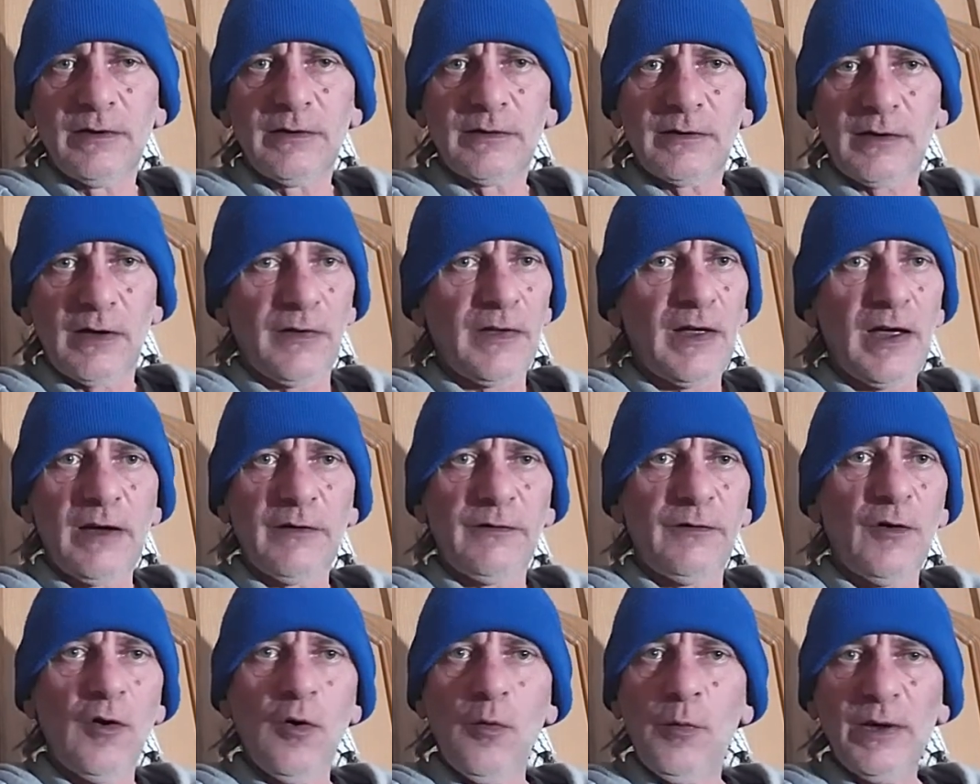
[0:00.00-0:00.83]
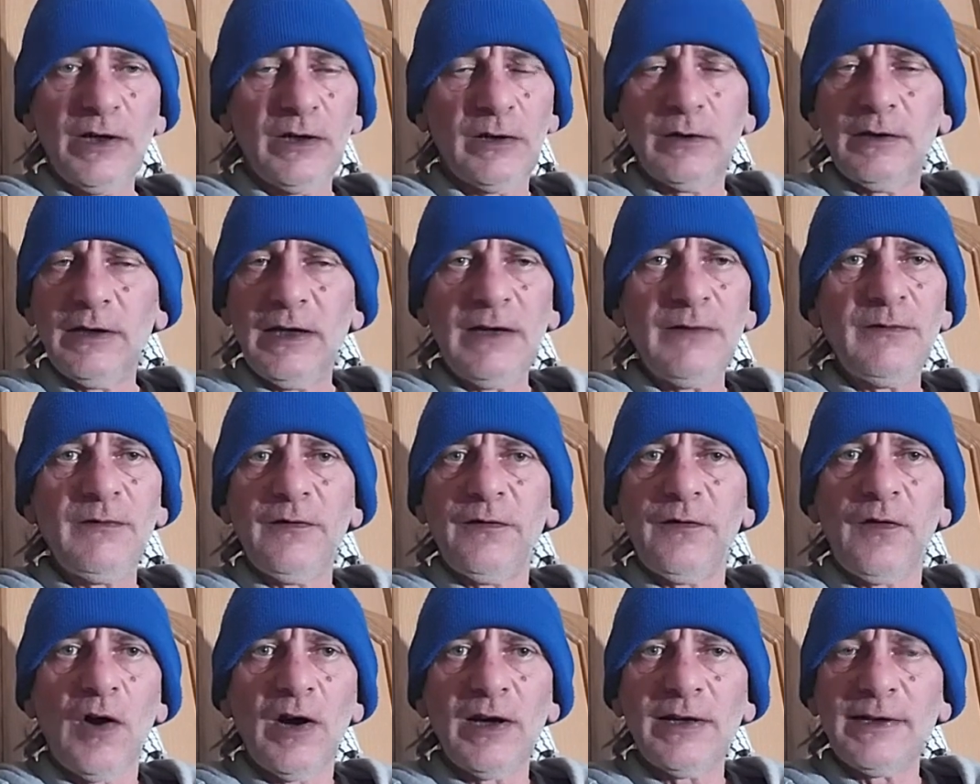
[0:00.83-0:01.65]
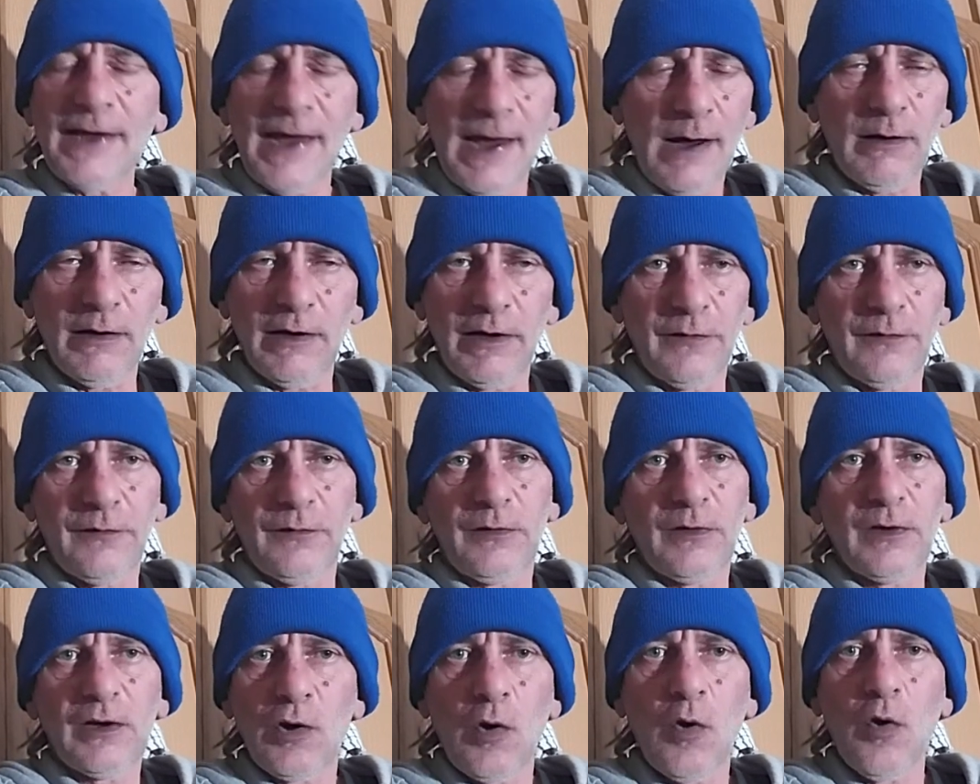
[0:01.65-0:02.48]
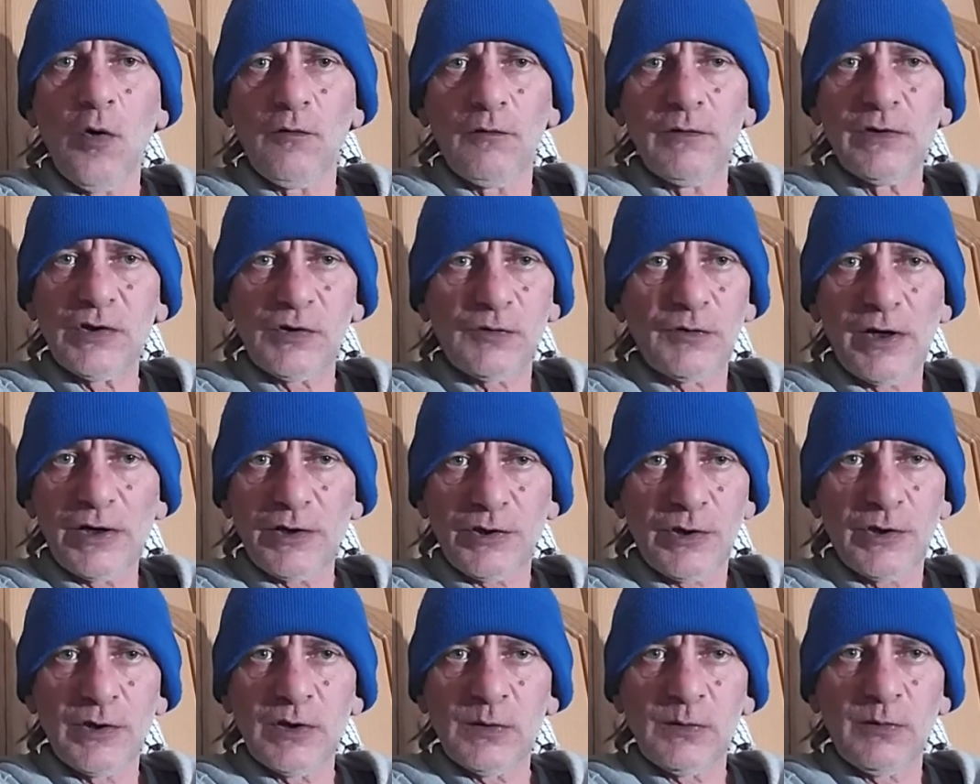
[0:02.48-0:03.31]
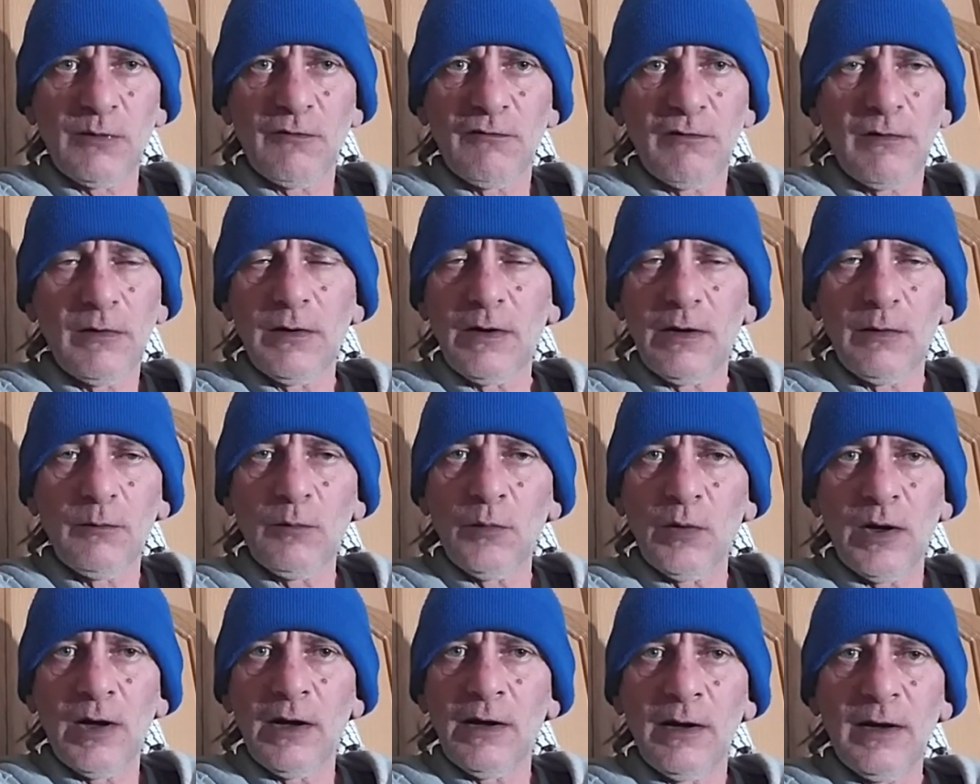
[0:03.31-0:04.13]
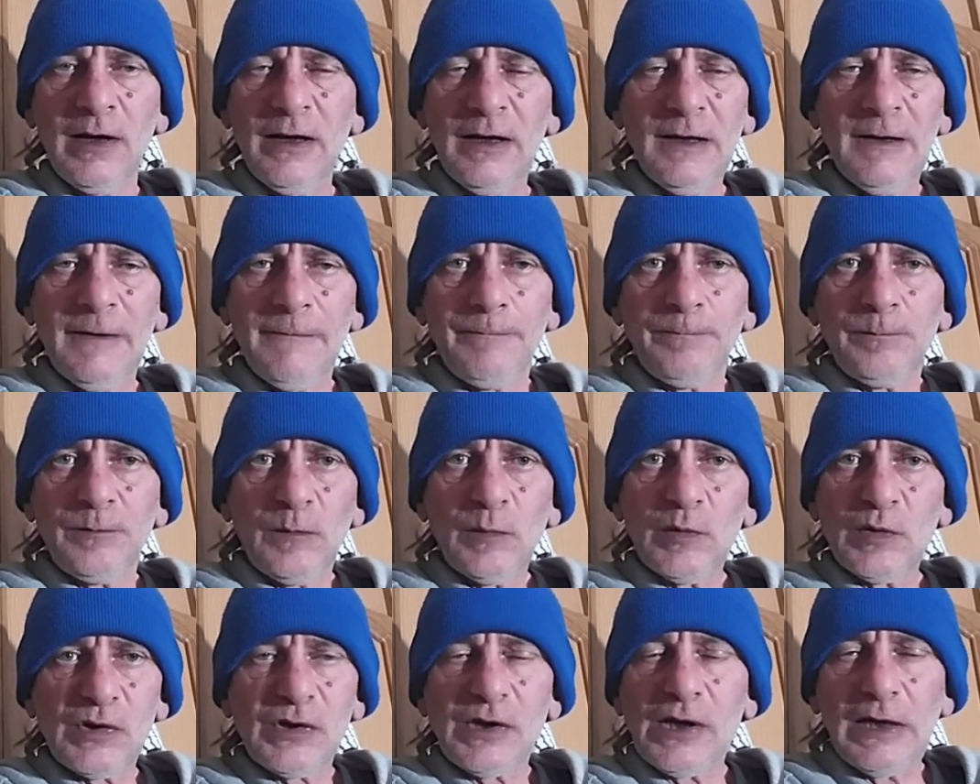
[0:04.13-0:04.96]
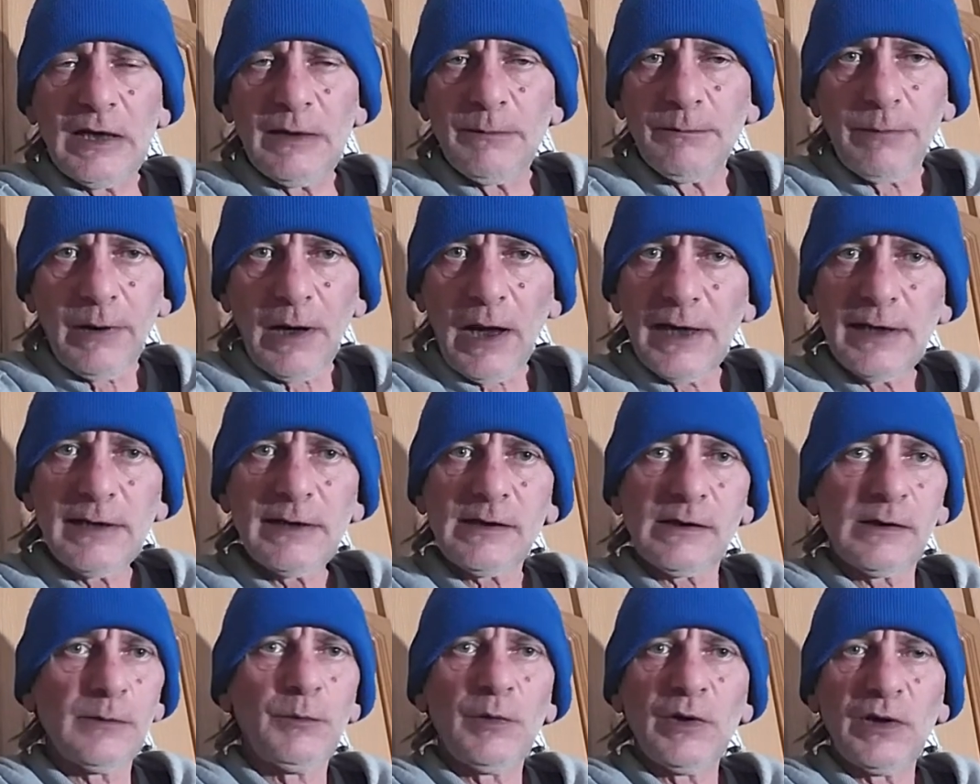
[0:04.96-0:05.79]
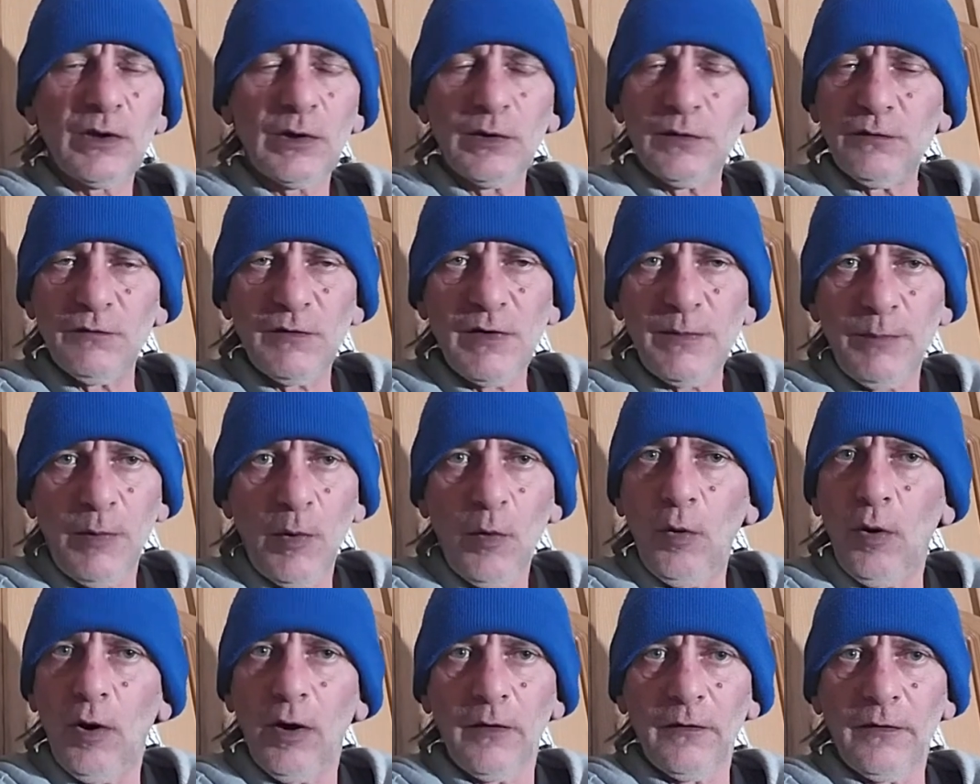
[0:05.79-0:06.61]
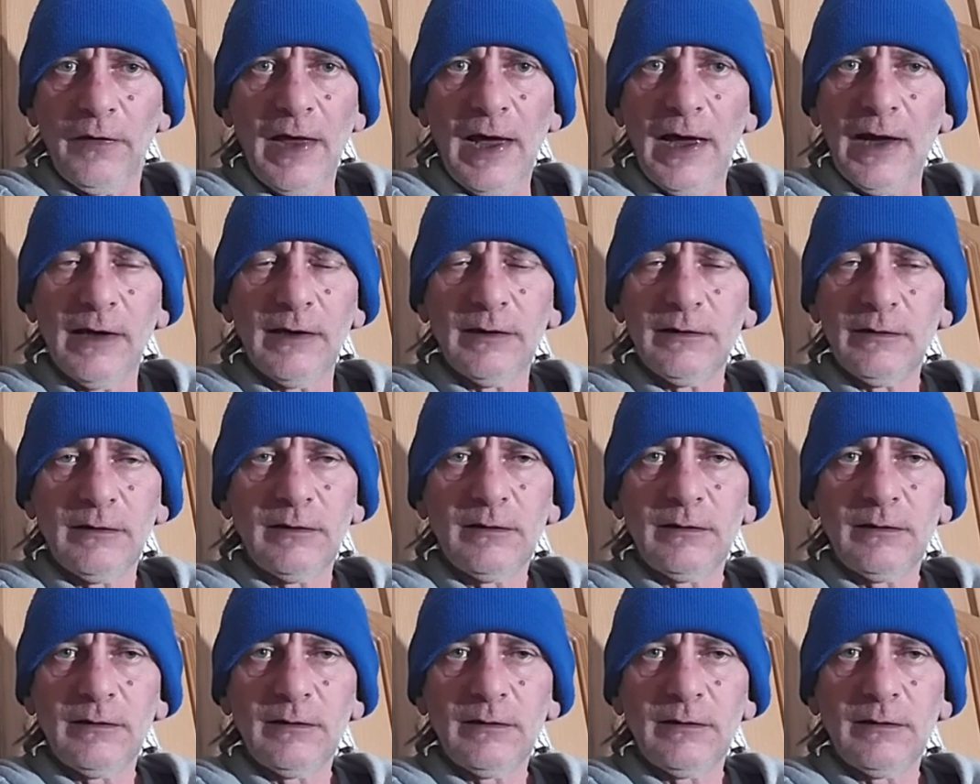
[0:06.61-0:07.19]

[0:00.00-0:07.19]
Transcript: So therefore, we couldn't even find out if the court restrictions were still in place and we couldn't report on that.